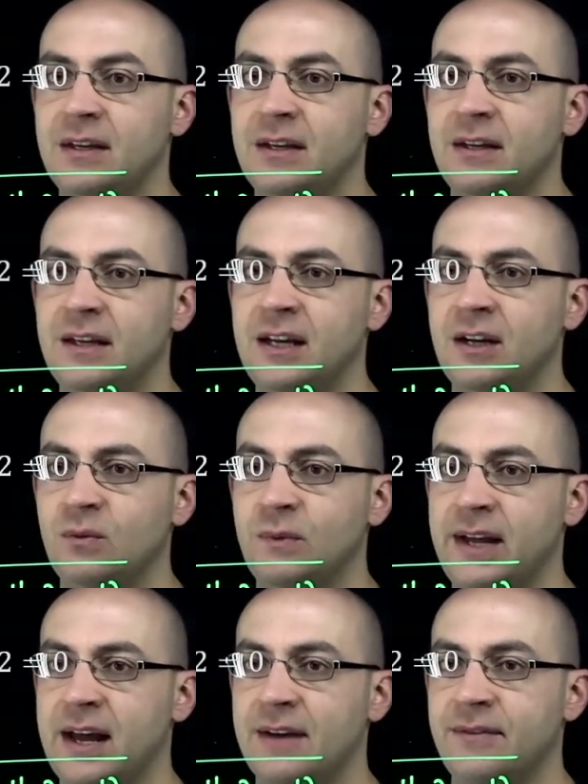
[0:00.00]
here
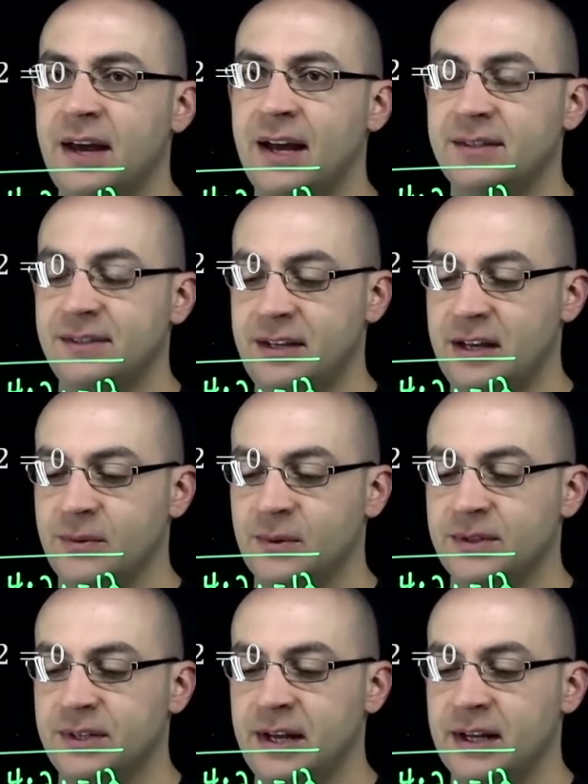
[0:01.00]
we have x
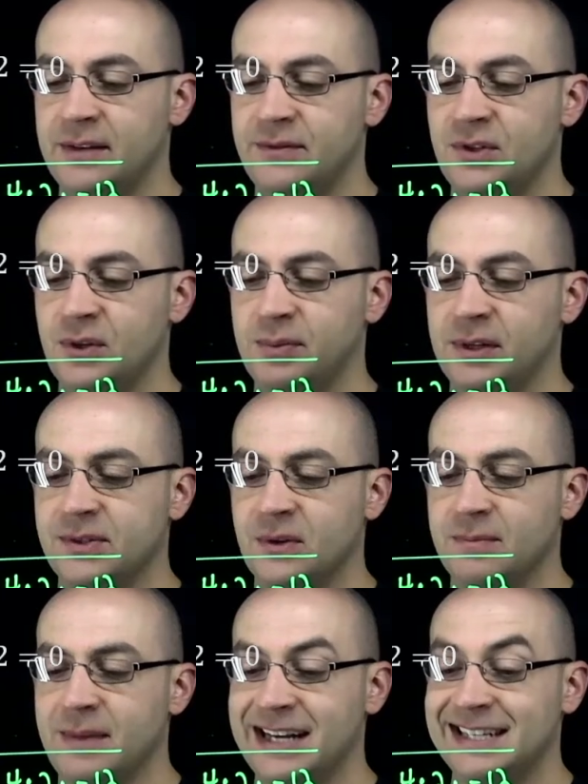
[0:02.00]
equals negative 2 plus
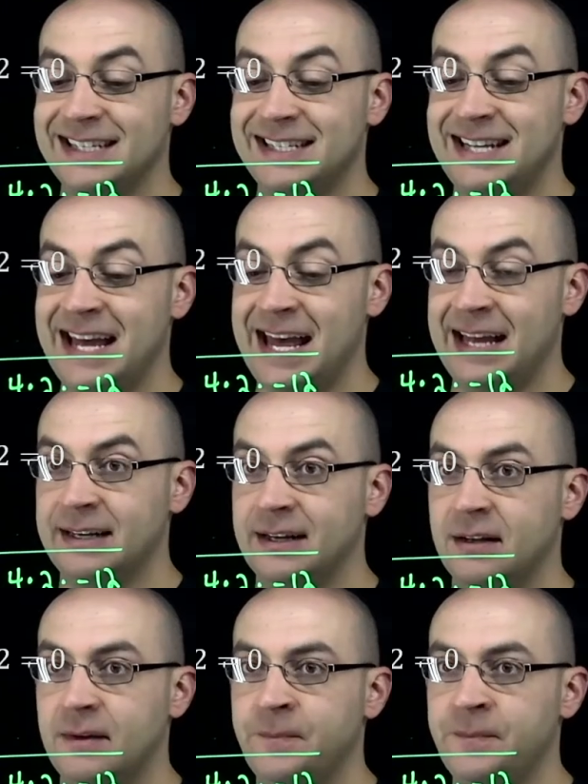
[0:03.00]
or minus
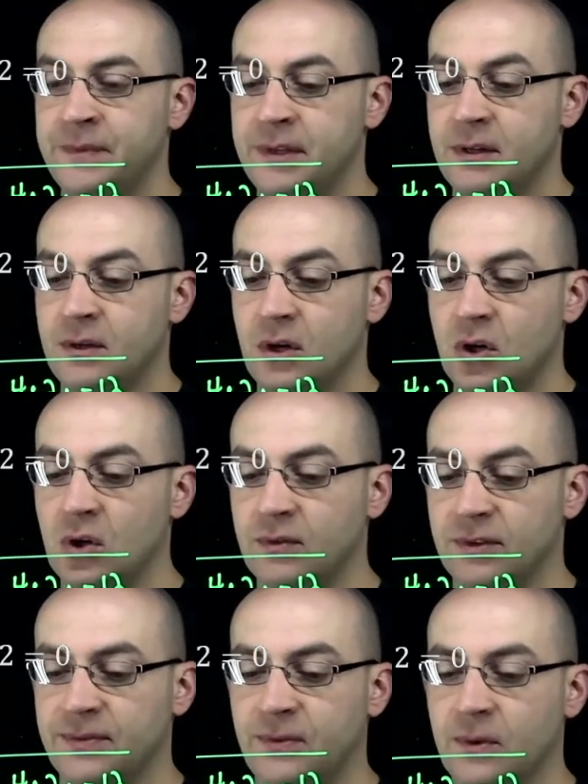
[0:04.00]
10
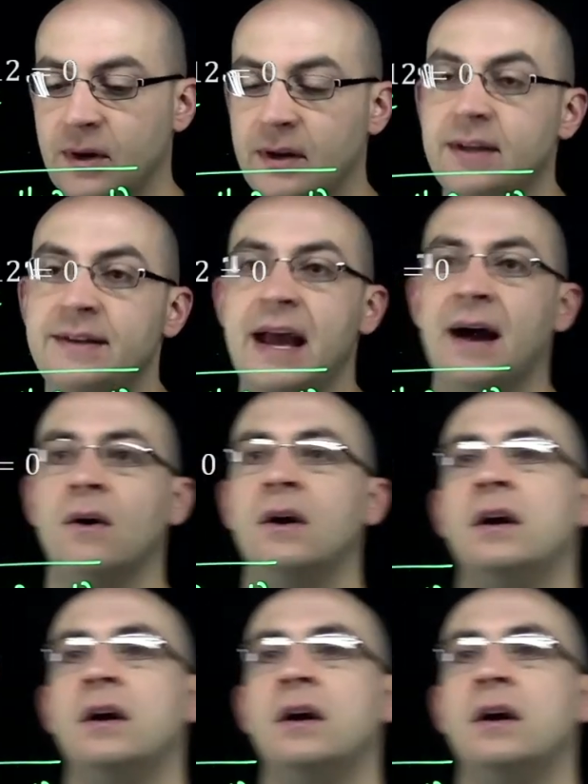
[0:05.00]
over 4. Now,